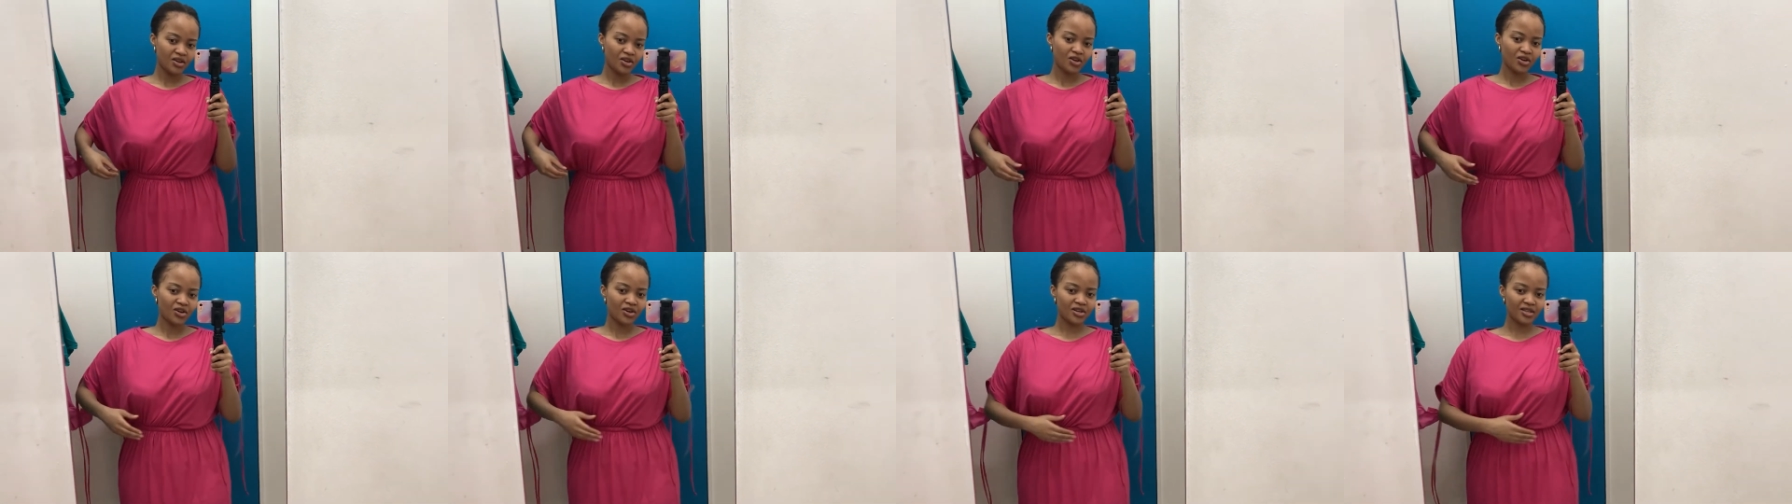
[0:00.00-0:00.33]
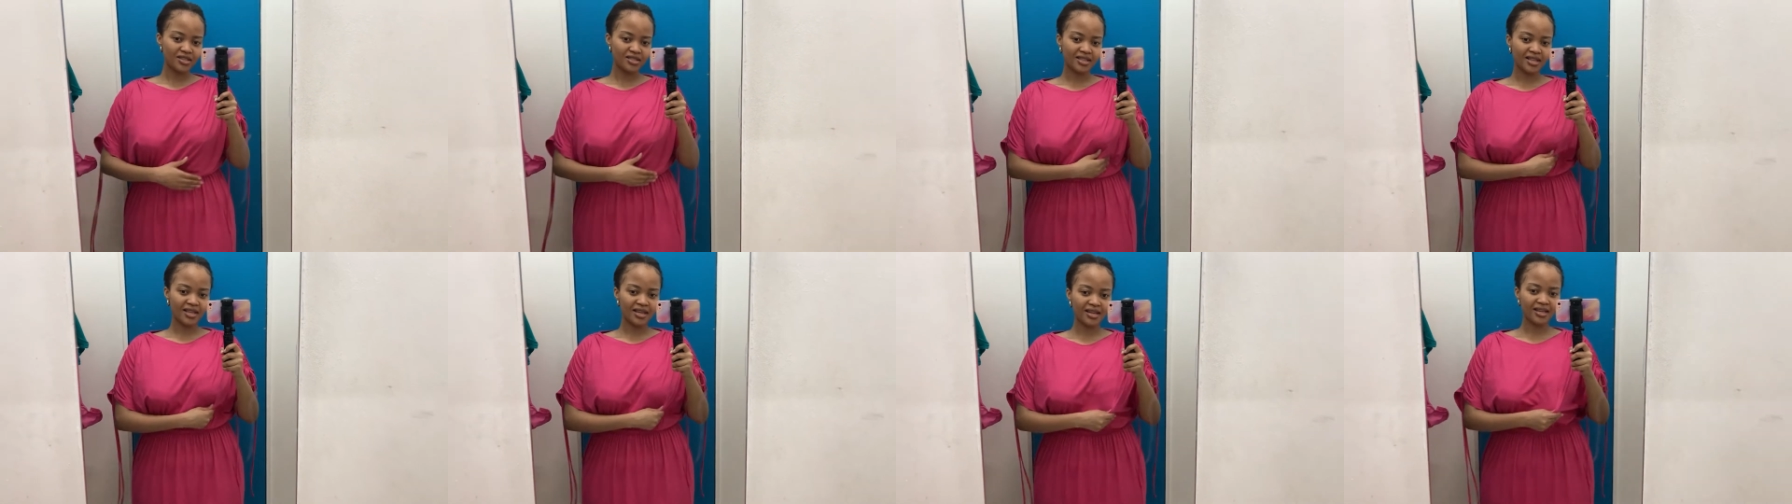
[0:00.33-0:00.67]

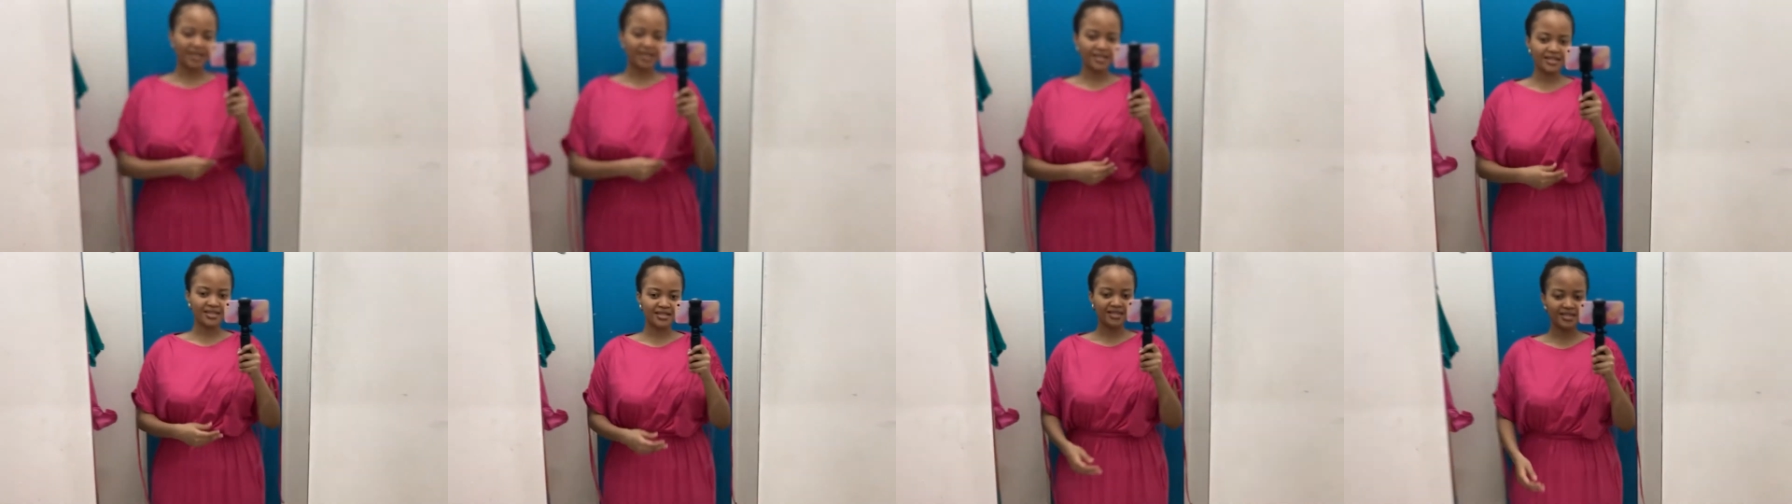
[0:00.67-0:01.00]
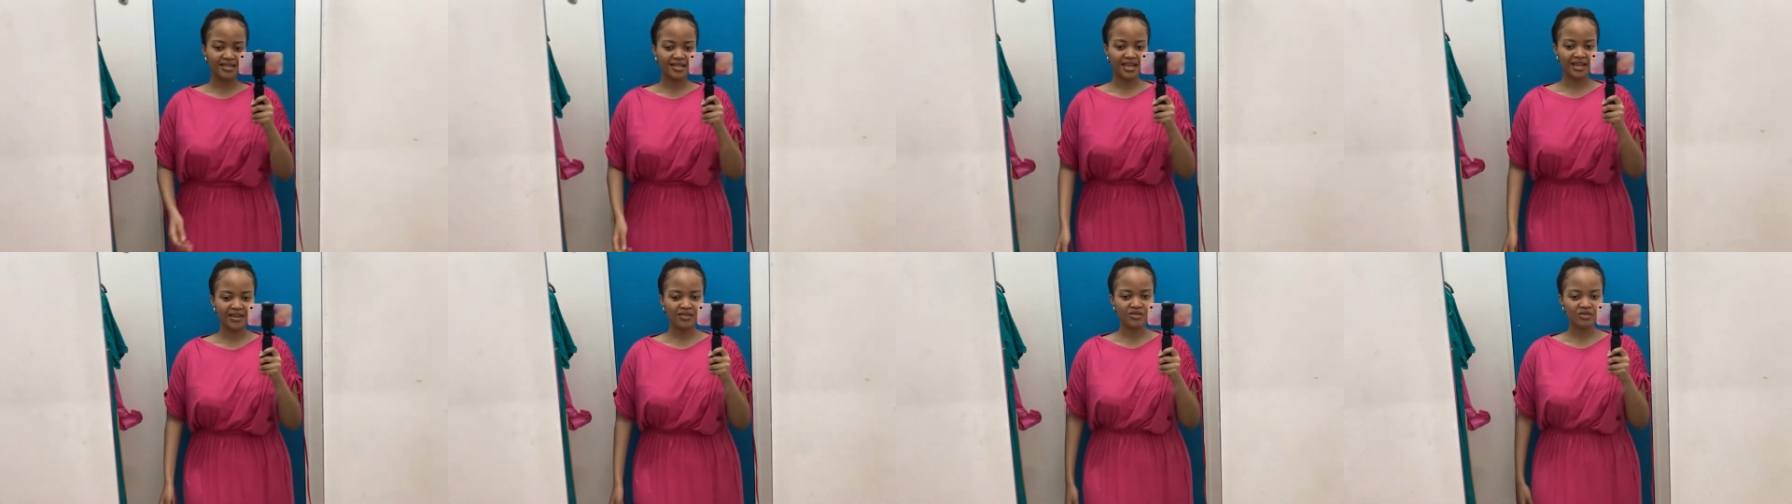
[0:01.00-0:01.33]
because like it
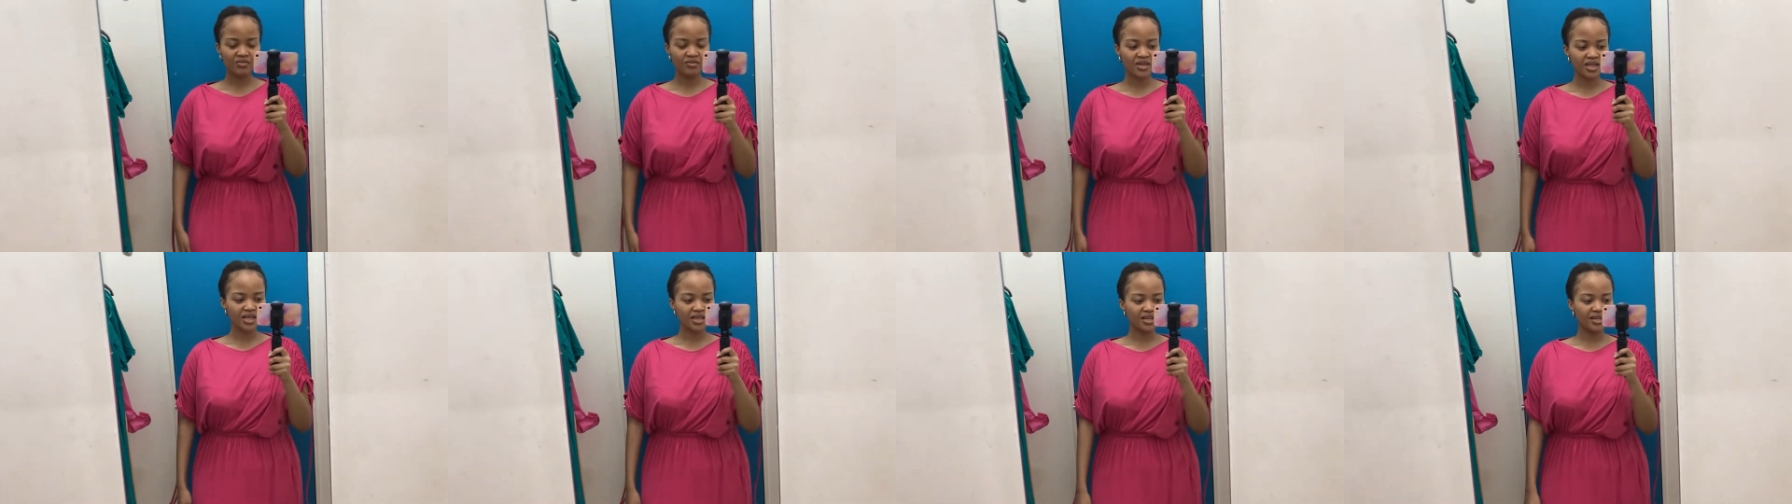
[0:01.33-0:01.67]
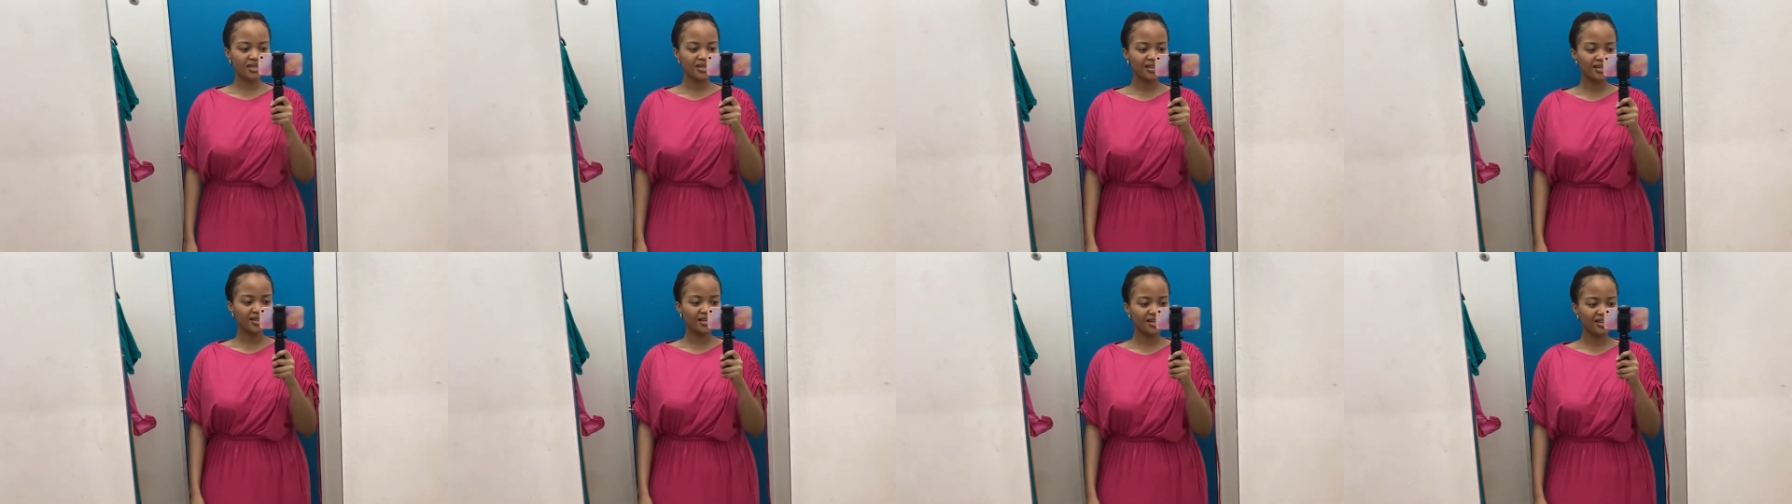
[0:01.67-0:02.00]
gives
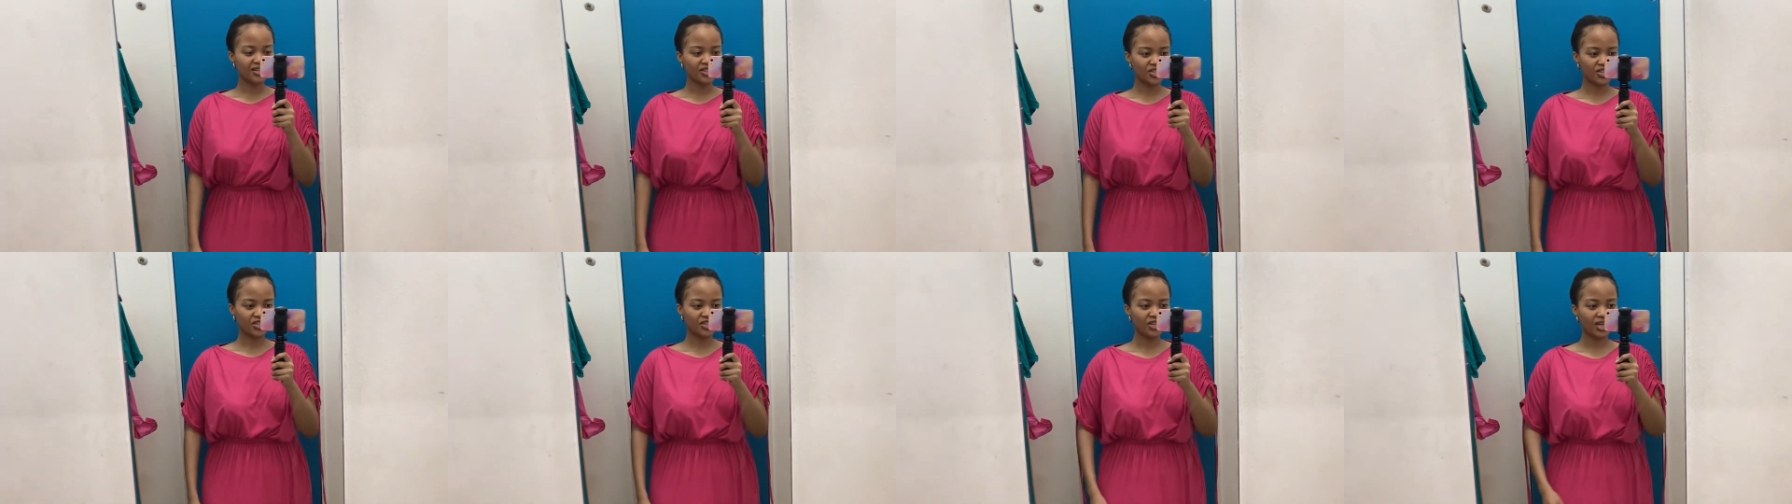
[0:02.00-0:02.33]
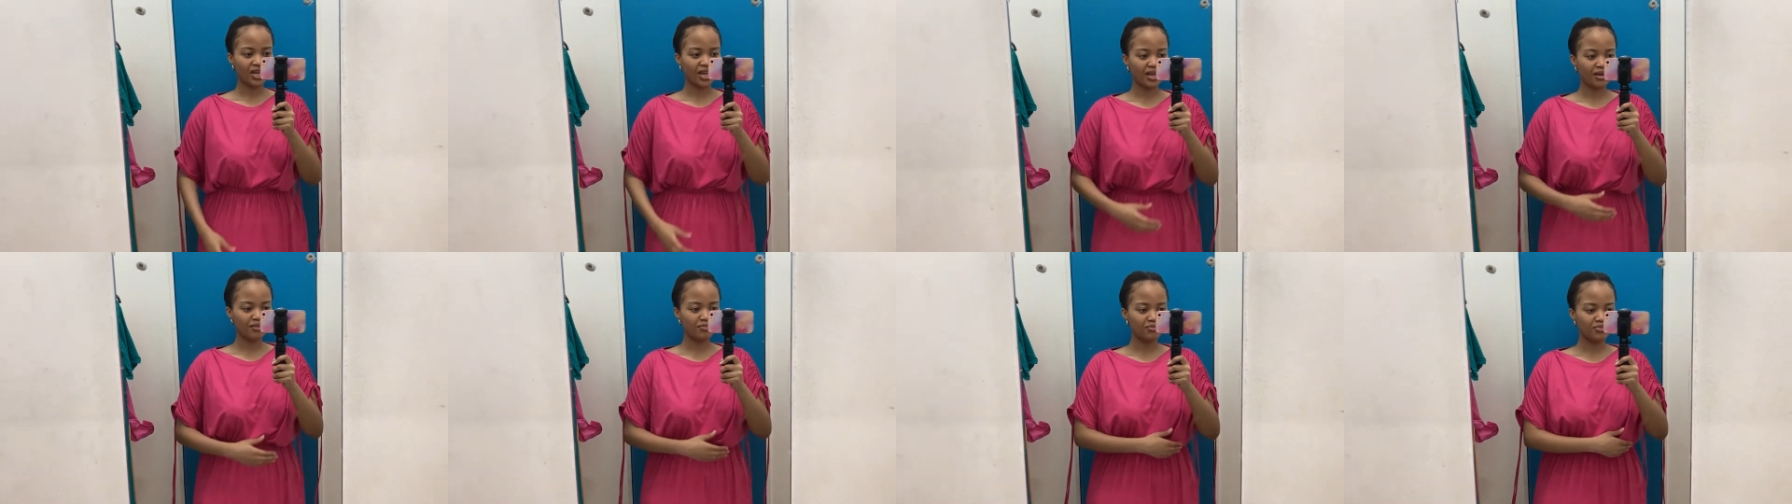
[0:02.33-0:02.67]
me a
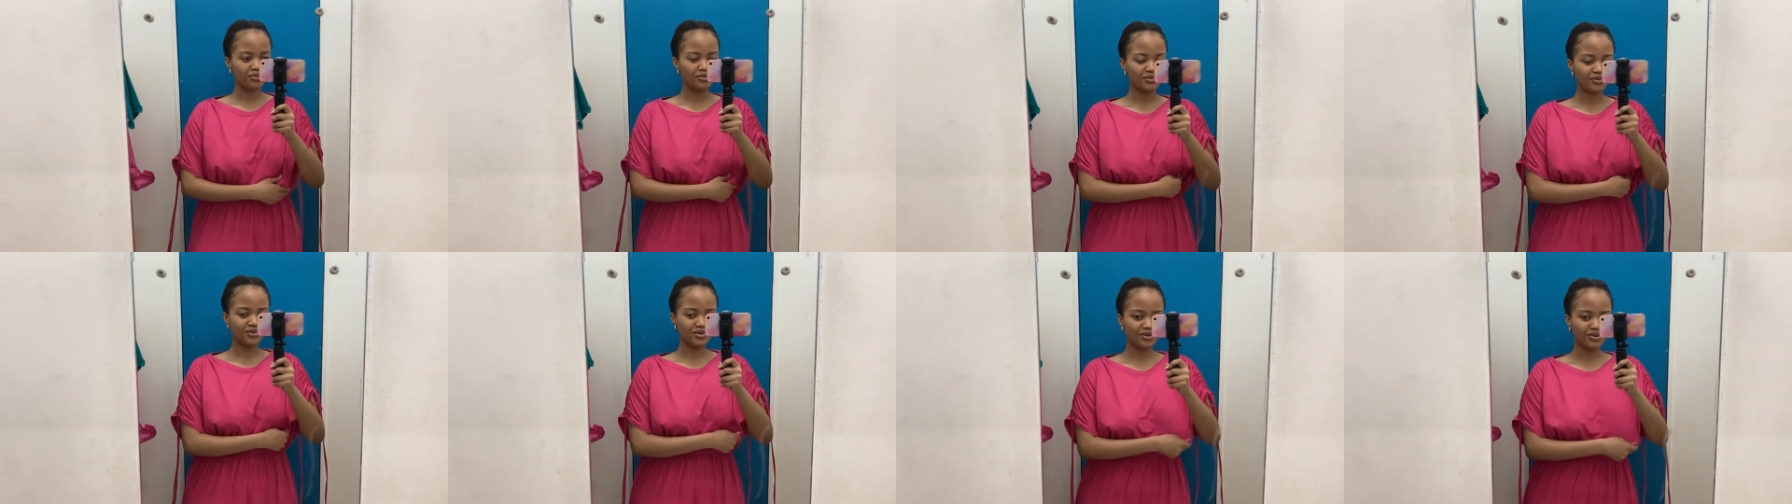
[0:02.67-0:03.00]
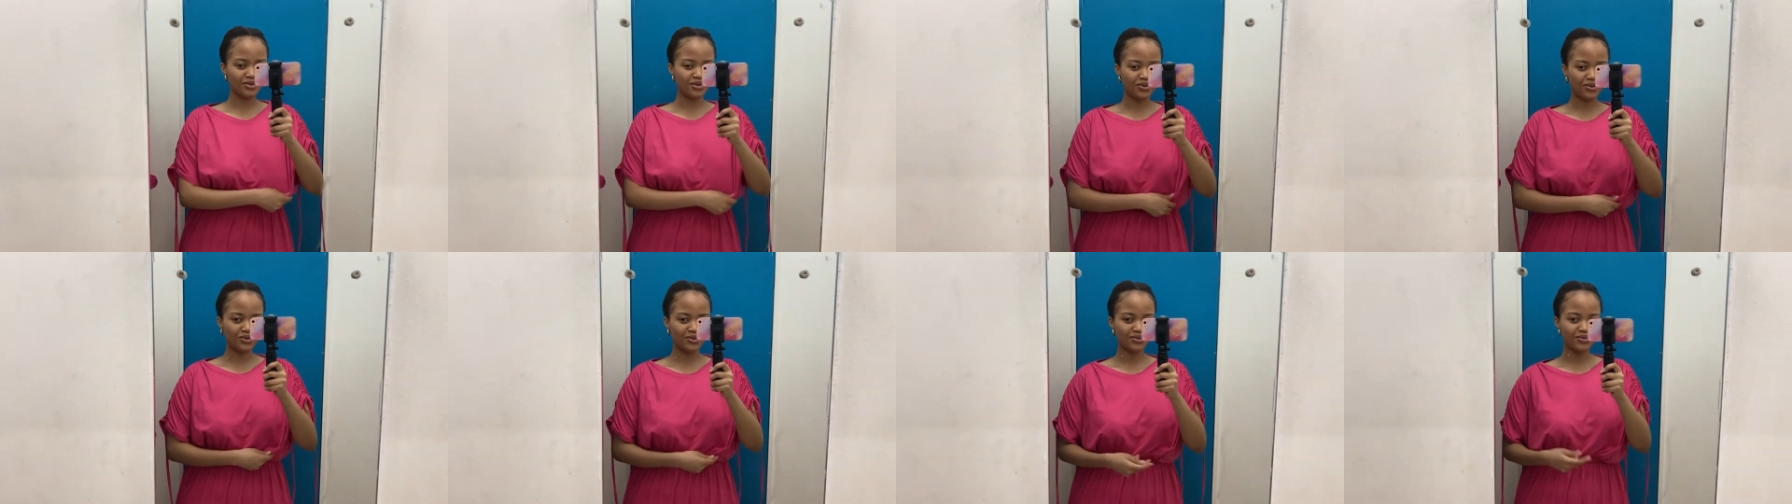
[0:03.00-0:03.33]
shape, you
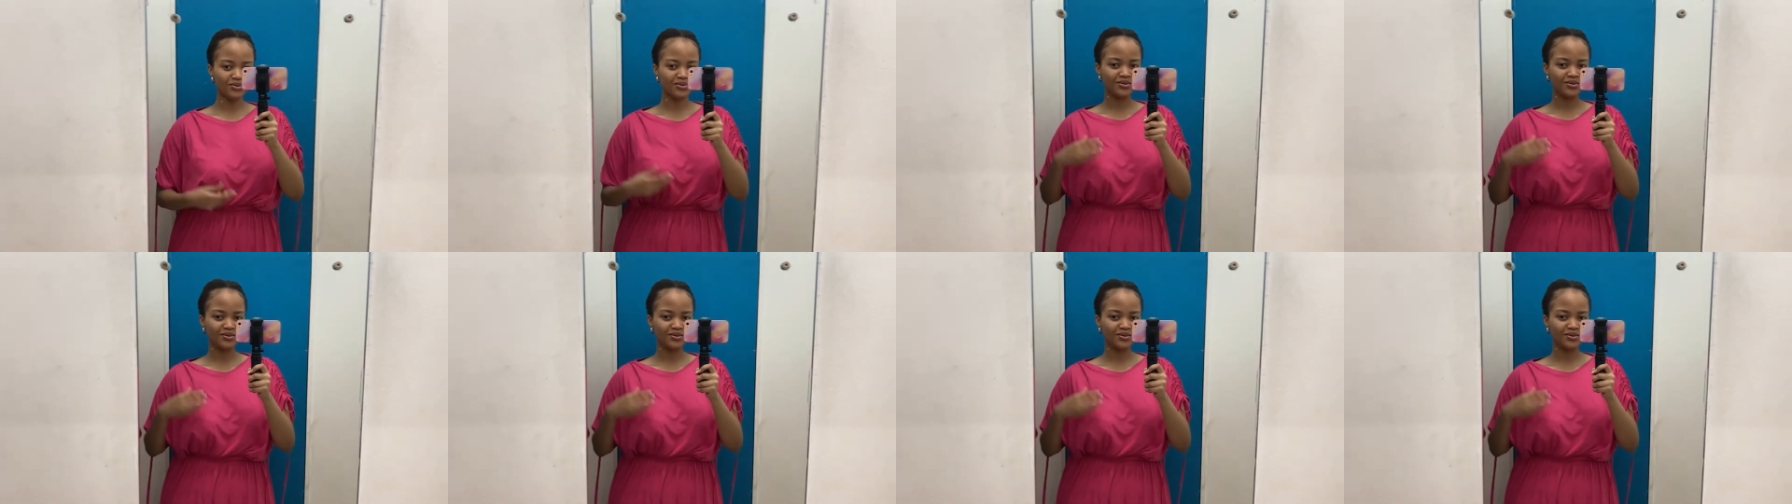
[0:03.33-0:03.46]
know?